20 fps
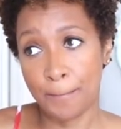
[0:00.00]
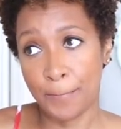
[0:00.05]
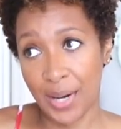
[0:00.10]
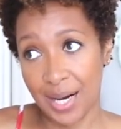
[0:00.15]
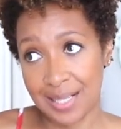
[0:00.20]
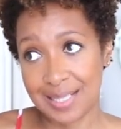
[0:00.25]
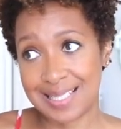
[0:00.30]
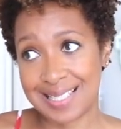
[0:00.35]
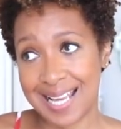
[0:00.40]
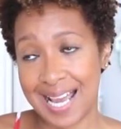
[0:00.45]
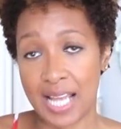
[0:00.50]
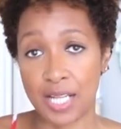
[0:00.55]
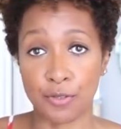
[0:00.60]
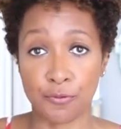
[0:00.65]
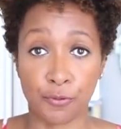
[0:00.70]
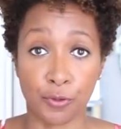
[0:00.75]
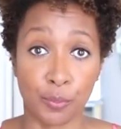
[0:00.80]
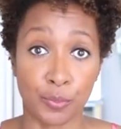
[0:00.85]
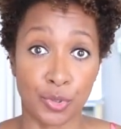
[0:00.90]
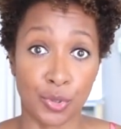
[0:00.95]
butt and
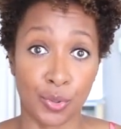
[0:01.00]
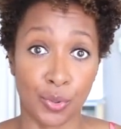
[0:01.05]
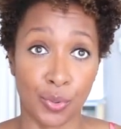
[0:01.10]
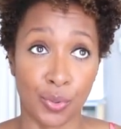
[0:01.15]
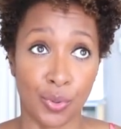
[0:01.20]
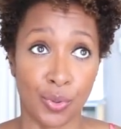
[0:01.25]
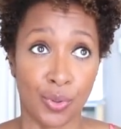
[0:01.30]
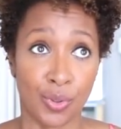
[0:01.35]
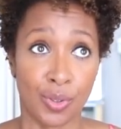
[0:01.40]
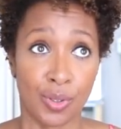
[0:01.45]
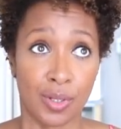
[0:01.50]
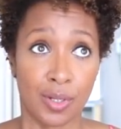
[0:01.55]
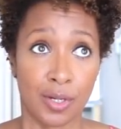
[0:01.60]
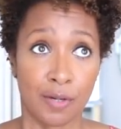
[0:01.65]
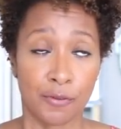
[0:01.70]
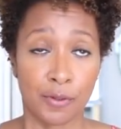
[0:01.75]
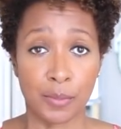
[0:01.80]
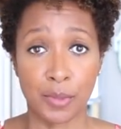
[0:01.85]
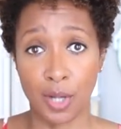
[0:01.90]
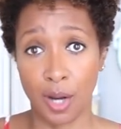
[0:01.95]
from your
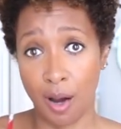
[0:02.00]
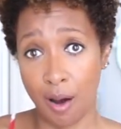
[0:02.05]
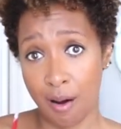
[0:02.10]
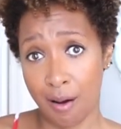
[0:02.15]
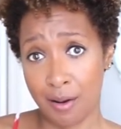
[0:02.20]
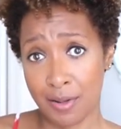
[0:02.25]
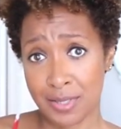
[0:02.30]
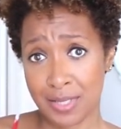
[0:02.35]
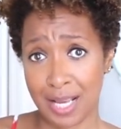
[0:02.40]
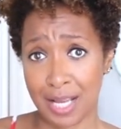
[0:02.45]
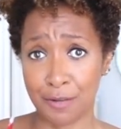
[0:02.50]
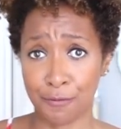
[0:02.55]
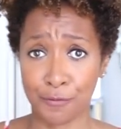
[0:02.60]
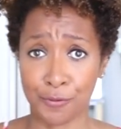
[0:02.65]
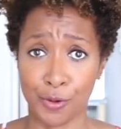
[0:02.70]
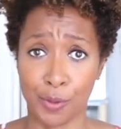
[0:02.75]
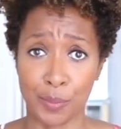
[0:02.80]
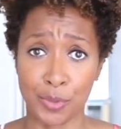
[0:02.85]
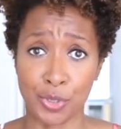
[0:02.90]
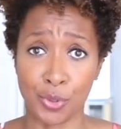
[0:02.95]
from your ass and
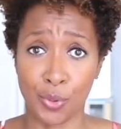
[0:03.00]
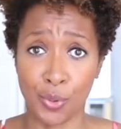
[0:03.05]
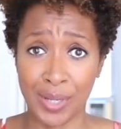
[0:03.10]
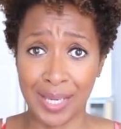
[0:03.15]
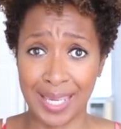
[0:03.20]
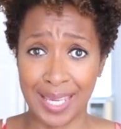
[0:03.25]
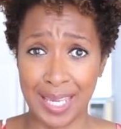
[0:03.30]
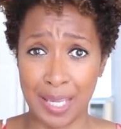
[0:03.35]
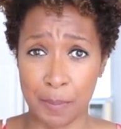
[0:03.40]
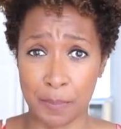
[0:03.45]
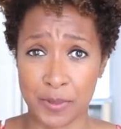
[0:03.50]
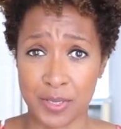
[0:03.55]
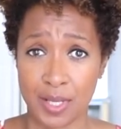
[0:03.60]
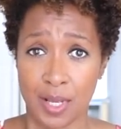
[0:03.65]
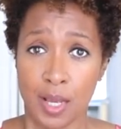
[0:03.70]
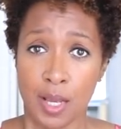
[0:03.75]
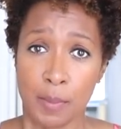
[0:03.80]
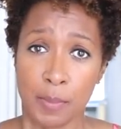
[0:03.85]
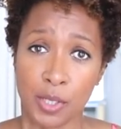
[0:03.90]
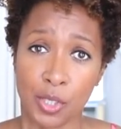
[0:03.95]
from your hips
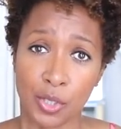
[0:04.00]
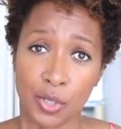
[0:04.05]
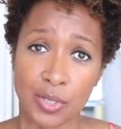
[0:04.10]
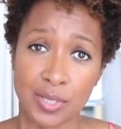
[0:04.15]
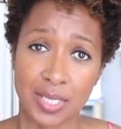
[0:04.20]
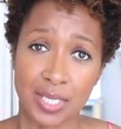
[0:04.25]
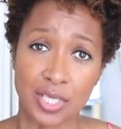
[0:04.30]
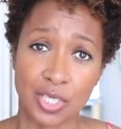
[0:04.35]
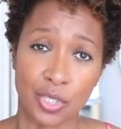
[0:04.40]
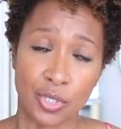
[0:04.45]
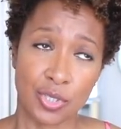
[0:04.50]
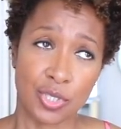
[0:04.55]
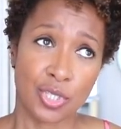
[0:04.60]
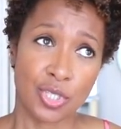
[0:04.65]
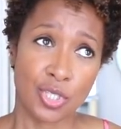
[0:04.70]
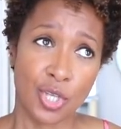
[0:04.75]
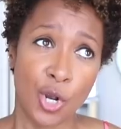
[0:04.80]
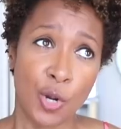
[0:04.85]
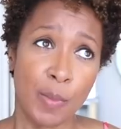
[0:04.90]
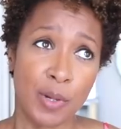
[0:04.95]
because it's got
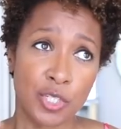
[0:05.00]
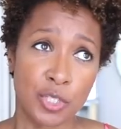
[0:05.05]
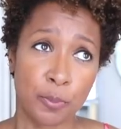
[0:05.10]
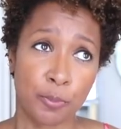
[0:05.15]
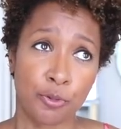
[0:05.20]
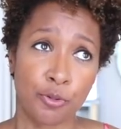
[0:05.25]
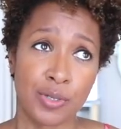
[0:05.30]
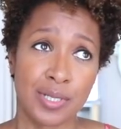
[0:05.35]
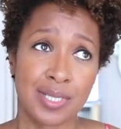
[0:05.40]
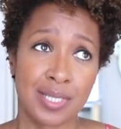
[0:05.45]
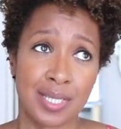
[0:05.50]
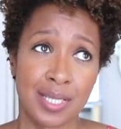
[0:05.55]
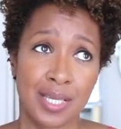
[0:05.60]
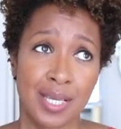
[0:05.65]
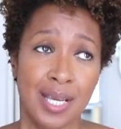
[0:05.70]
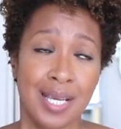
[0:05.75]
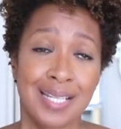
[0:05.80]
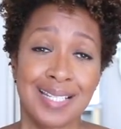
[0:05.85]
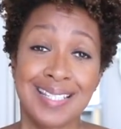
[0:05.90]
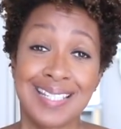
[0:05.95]
so much
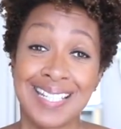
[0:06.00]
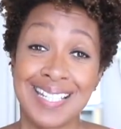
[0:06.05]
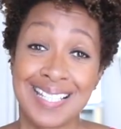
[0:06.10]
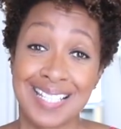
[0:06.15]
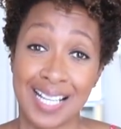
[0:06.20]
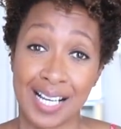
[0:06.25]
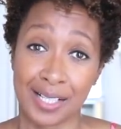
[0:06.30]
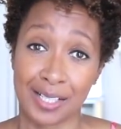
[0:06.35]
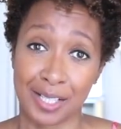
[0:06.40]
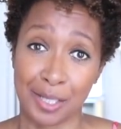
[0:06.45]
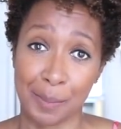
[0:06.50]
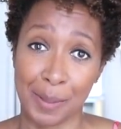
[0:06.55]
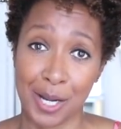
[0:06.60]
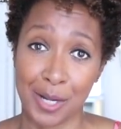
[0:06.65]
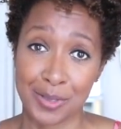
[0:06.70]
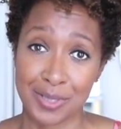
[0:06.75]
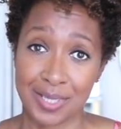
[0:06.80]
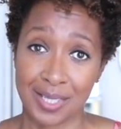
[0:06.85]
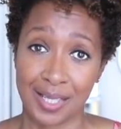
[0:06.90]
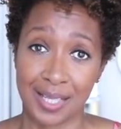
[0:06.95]
pretty detailing
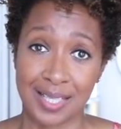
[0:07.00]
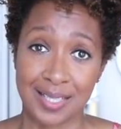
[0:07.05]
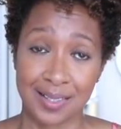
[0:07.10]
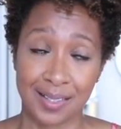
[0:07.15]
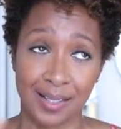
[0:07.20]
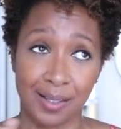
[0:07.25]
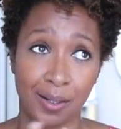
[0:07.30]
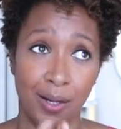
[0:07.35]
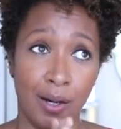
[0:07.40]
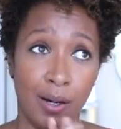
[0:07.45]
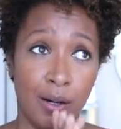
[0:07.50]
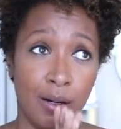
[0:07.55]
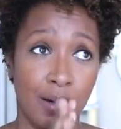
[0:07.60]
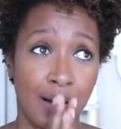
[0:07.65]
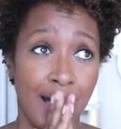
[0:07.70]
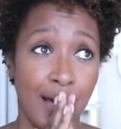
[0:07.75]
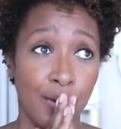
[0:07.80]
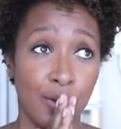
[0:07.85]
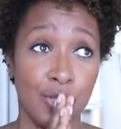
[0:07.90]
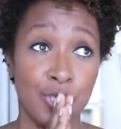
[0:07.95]
about it. It's like, oh,
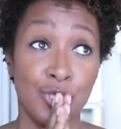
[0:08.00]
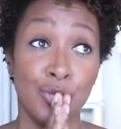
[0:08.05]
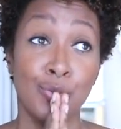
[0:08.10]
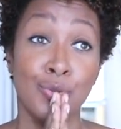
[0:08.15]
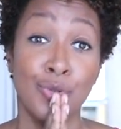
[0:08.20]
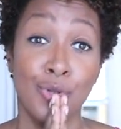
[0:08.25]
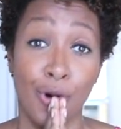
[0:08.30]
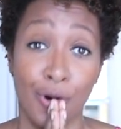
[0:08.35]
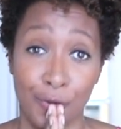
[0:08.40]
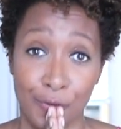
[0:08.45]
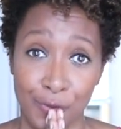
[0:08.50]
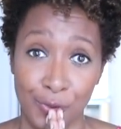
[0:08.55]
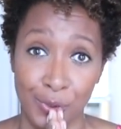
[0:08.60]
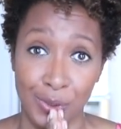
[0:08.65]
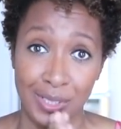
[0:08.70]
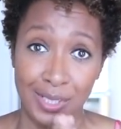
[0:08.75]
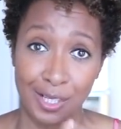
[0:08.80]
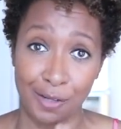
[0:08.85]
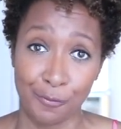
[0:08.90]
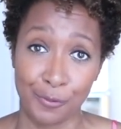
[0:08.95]
how could you not fall
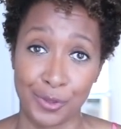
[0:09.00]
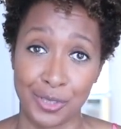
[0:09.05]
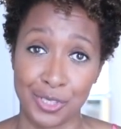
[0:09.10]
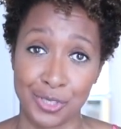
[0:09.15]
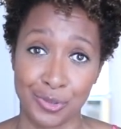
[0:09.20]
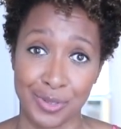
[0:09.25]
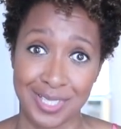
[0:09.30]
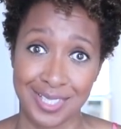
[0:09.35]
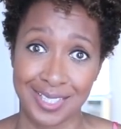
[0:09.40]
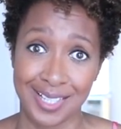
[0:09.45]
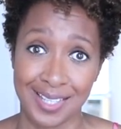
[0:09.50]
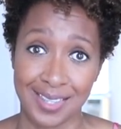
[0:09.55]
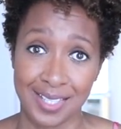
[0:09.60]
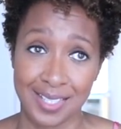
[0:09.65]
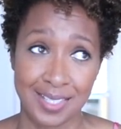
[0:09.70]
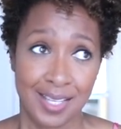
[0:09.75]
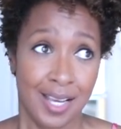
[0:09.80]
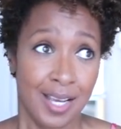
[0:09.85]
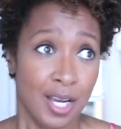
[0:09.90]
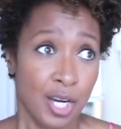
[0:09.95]
in love with a dress like this?